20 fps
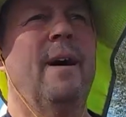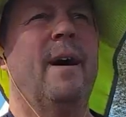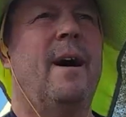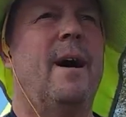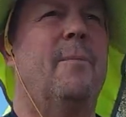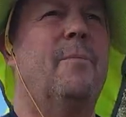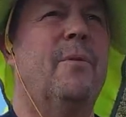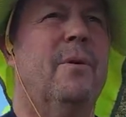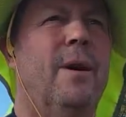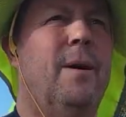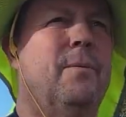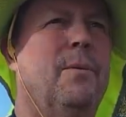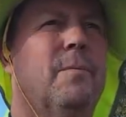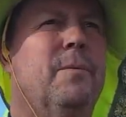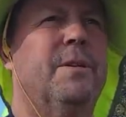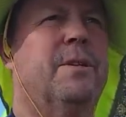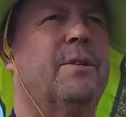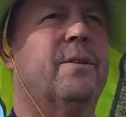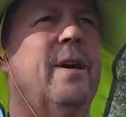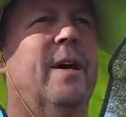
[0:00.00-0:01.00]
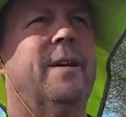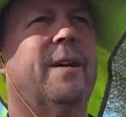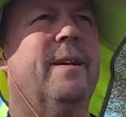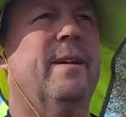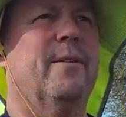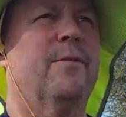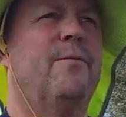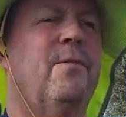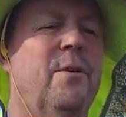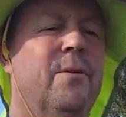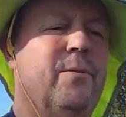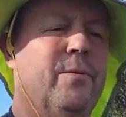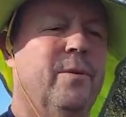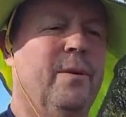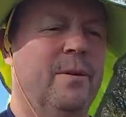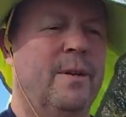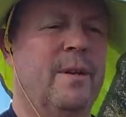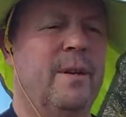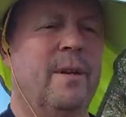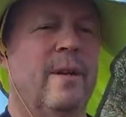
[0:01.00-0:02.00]
I'll probably try to get a phone
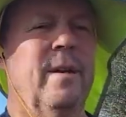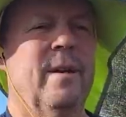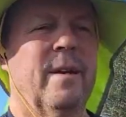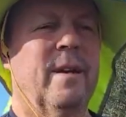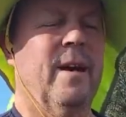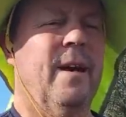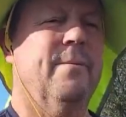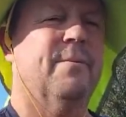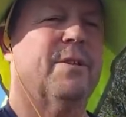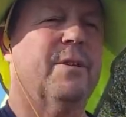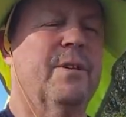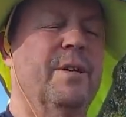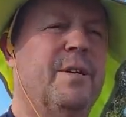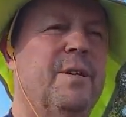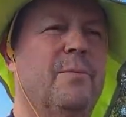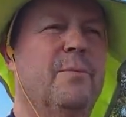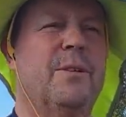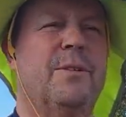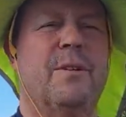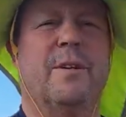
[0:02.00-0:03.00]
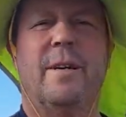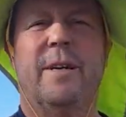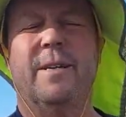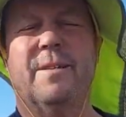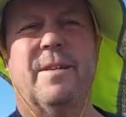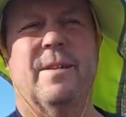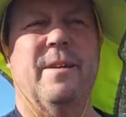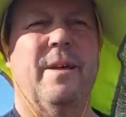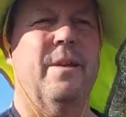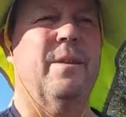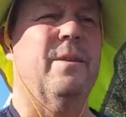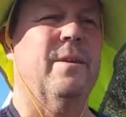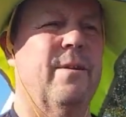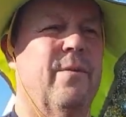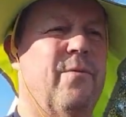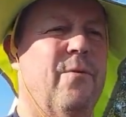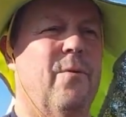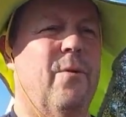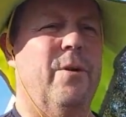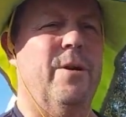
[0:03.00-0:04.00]
conversation, which uh, here's another thing
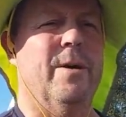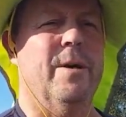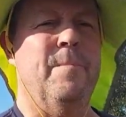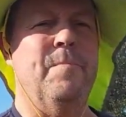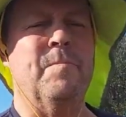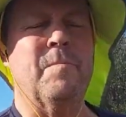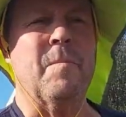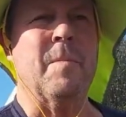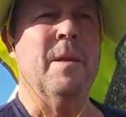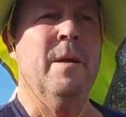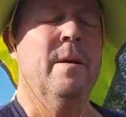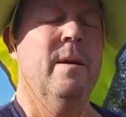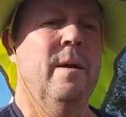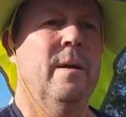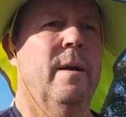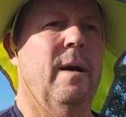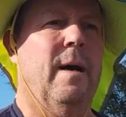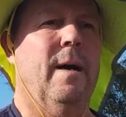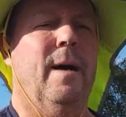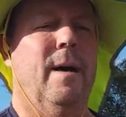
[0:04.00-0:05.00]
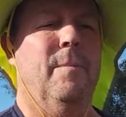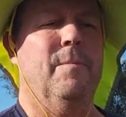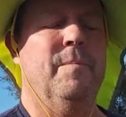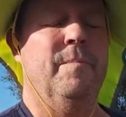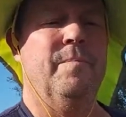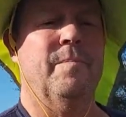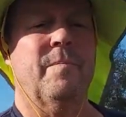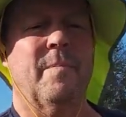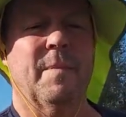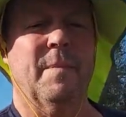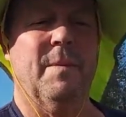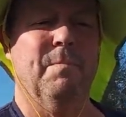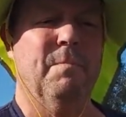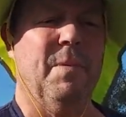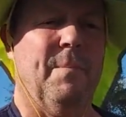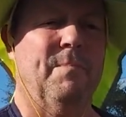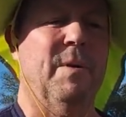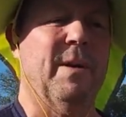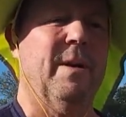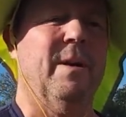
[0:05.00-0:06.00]
for you. Um,
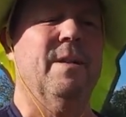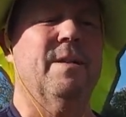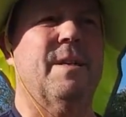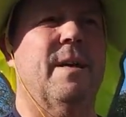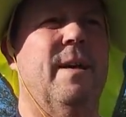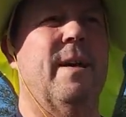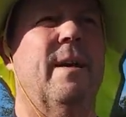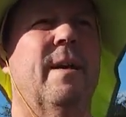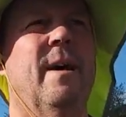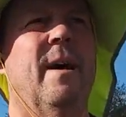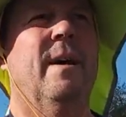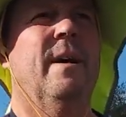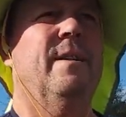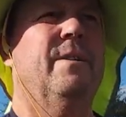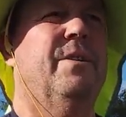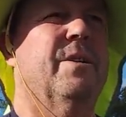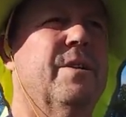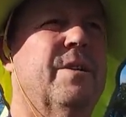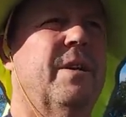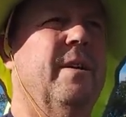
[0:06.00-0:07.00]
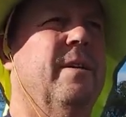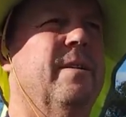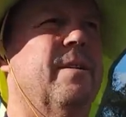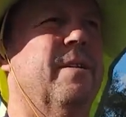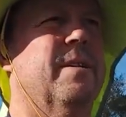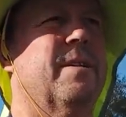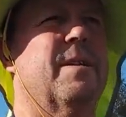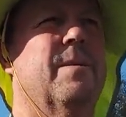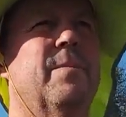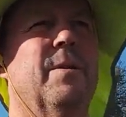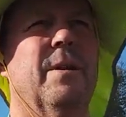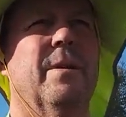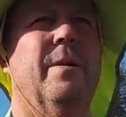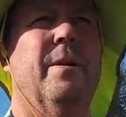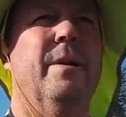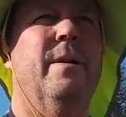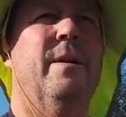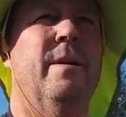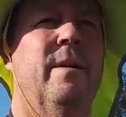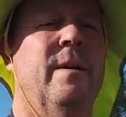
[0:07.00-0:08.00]
because I just get
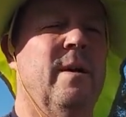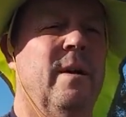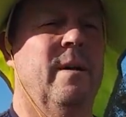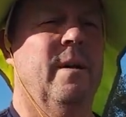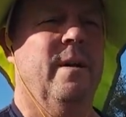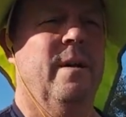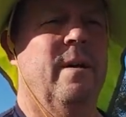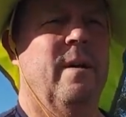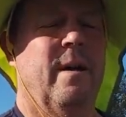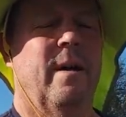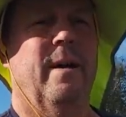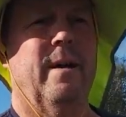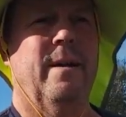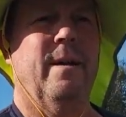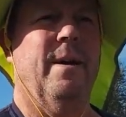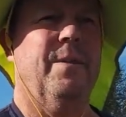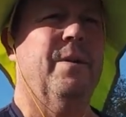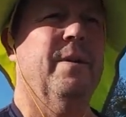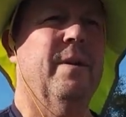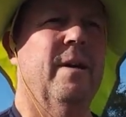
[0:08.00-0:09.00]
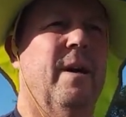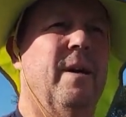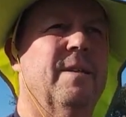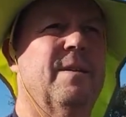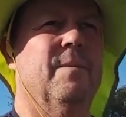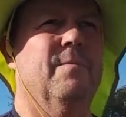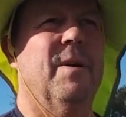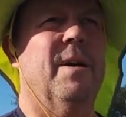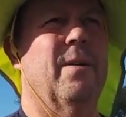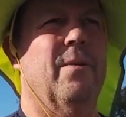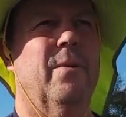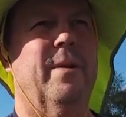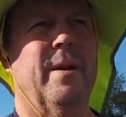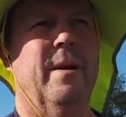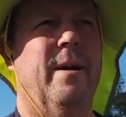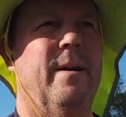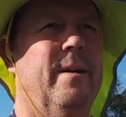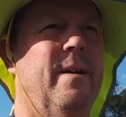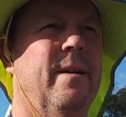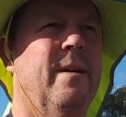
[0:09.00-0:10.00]
disability and nothing else. And by the way,
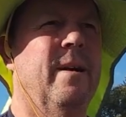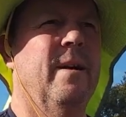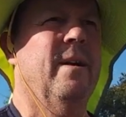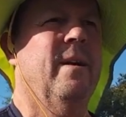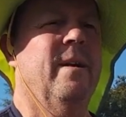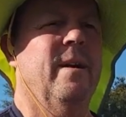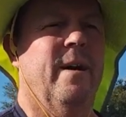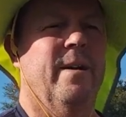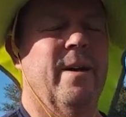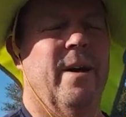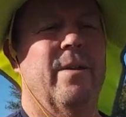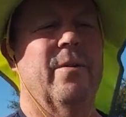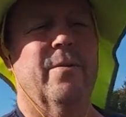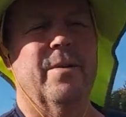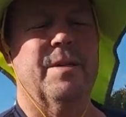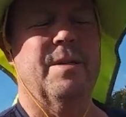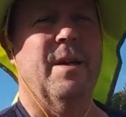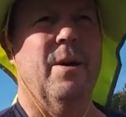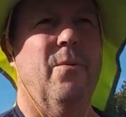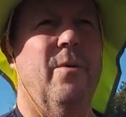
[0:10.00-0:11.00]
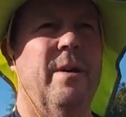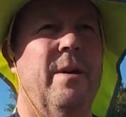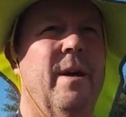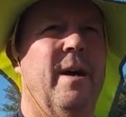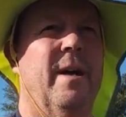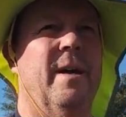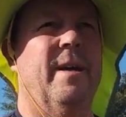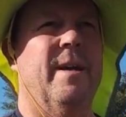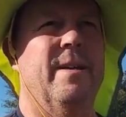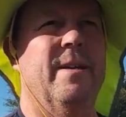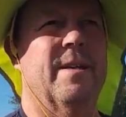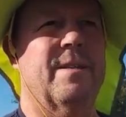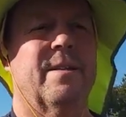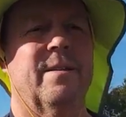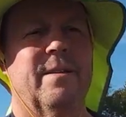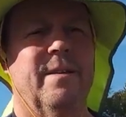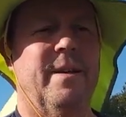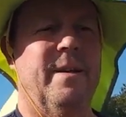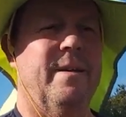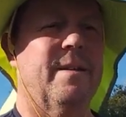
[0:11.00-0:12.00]
I, another reason I wasn't hiking
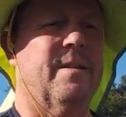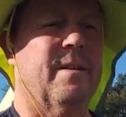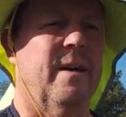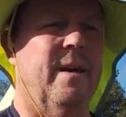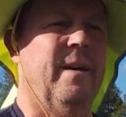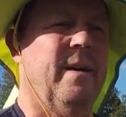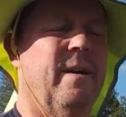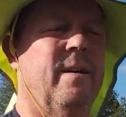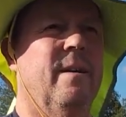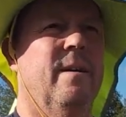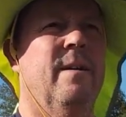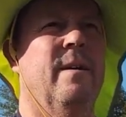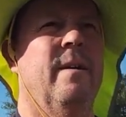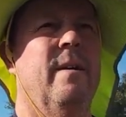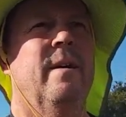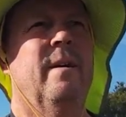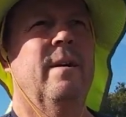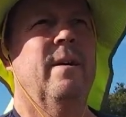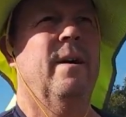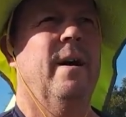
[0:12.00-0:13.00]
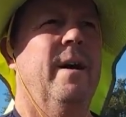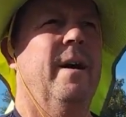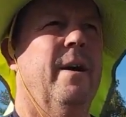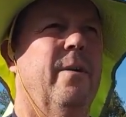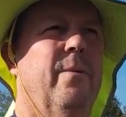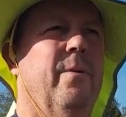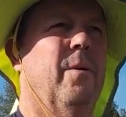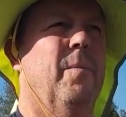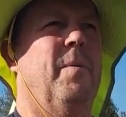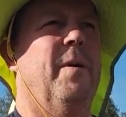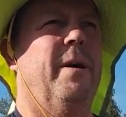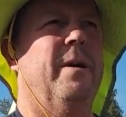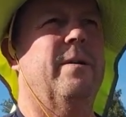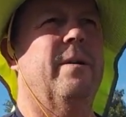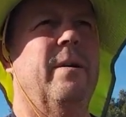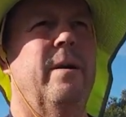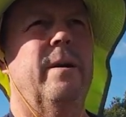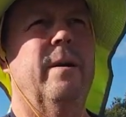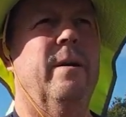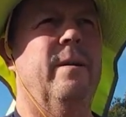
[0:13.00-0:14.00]
yesterday is I had a, had a real bad
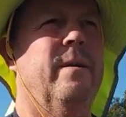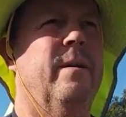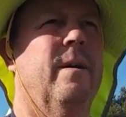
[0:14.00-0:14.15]
day.